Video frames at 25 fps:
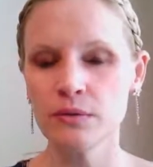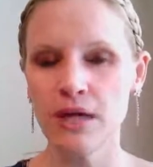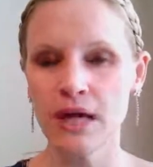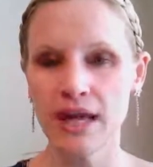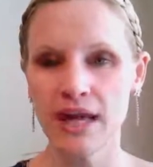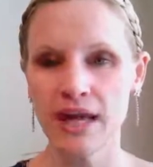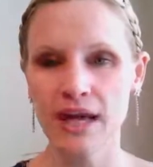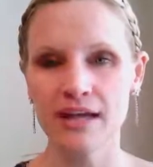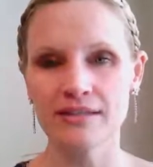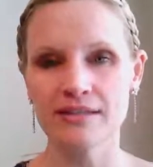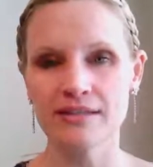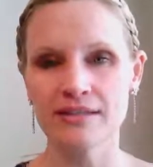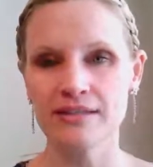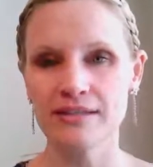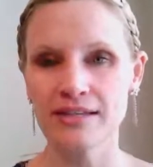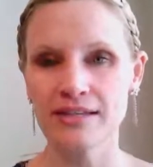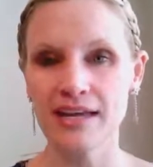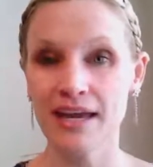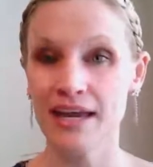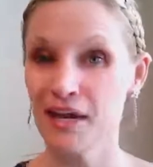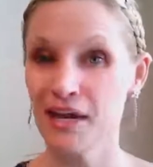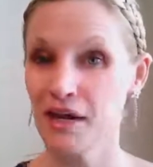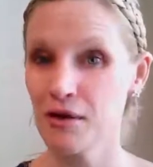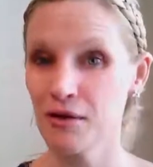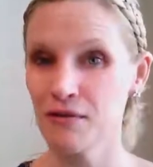and
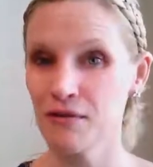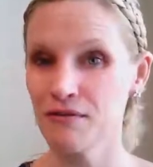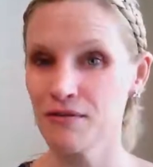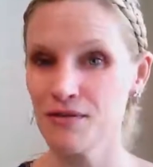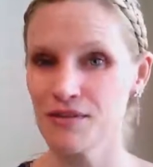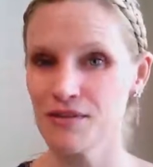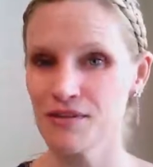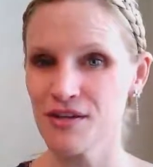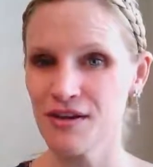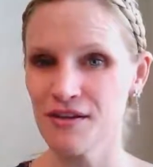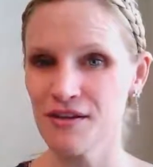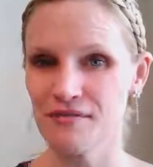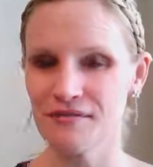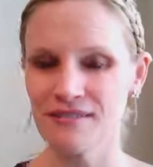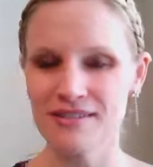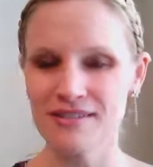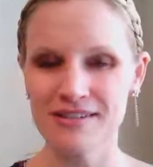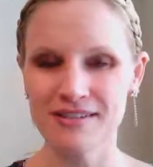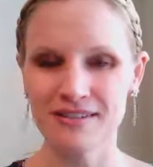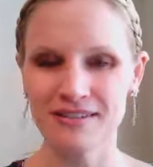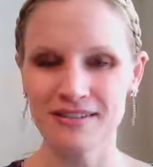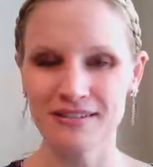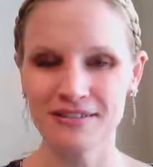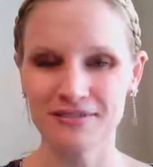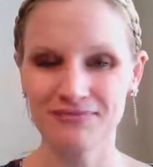take care of
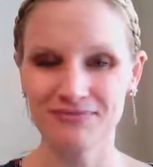yourselves.